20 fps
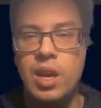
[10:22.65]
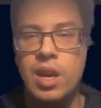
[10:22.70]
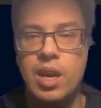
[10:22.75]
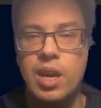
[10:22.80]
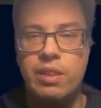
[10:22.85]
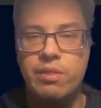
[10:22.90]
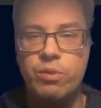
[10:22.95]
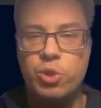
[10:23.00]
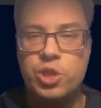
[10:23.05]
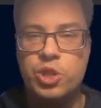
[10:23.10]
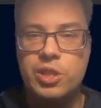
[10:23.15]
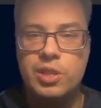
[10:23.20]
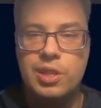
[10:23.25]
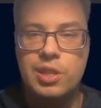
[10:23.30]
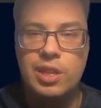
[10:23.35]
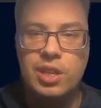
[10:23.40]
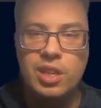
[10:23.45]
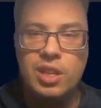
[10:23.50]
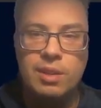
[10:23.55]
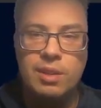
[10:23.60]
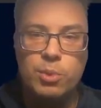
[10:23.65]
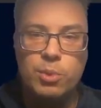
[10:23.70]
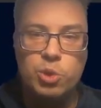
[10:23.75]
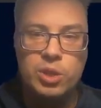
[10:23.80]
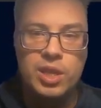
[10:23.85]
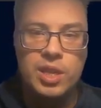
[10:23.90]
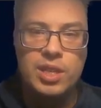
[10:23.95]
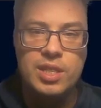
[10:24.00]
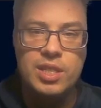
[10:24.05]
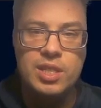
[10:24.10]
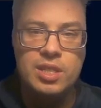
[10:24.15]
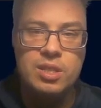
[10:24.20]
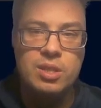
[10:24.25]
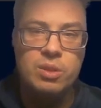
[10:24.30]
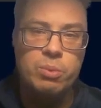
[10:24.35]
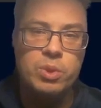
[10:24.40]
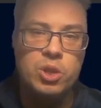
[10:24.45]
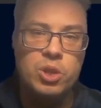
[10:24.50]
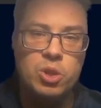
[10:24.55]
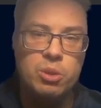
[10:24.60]
Unfortunately, in most cases,
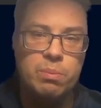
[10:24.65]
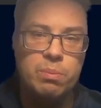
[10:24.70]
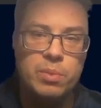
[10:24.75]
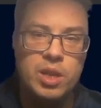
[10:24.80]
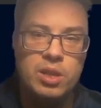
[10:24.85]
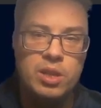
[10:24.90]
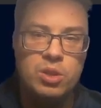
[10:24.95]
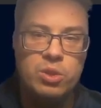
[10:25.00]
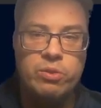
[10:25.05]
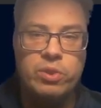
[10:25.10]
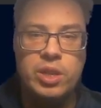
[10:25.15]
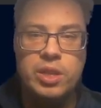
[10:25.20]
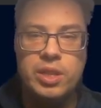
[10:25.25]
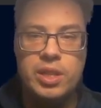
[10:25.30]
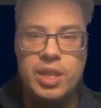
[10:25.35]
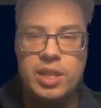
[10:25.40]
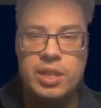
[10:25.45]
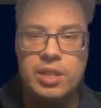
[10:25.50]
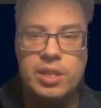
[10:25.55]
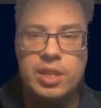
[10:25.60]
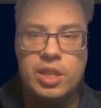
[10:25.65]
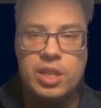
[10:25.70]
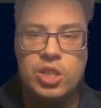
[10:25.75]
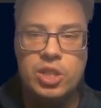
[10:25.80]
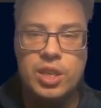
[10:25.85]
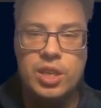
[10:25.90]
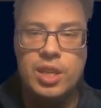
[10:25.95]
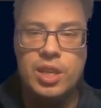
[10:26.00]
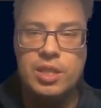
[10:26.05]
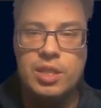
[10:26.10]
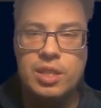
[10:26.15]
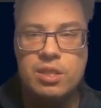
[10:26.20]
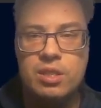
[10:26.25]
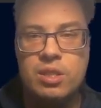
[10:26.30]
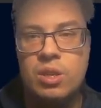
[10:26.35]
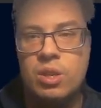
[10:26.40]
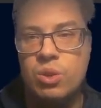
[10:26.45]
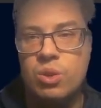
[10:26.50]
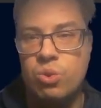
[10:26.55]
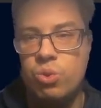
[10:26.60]
we don't mind to validate such cases
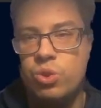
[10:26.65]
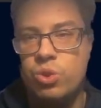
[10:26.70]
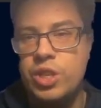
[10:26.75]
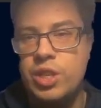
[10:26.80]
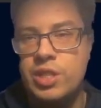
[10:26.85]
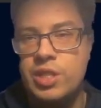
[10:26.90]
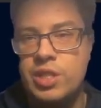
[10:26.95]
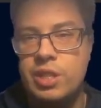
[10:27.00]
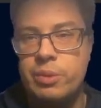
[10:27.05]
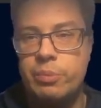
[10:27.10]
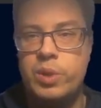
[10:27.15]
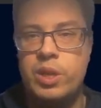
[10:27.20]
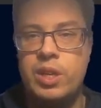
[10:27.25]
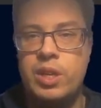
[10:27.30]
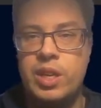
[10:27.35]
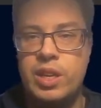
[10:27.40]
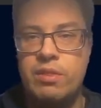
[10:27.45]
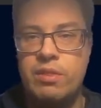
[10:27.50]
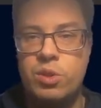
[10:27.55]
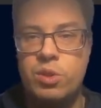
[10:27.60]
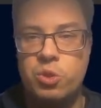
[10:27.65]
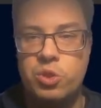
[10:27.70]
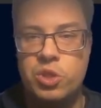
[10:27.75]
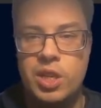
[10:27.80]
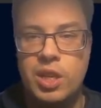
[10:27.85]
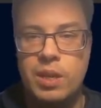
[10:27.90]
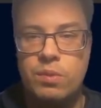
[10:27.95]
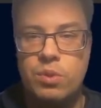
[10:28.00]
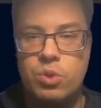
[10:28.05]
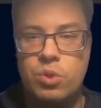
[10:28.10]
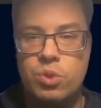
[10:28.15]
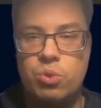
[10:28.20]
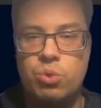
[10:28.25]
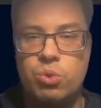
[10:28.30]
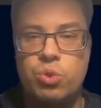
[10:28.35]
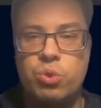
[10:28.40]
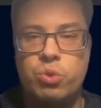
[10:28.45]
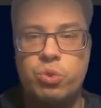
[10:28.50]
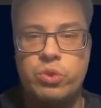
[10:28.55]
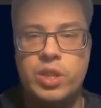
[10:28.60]
or just simply have no time to
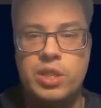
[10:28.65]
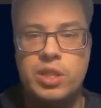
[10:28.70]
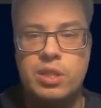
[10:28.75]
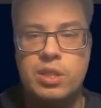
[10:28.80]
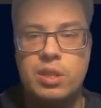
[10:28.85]
do this.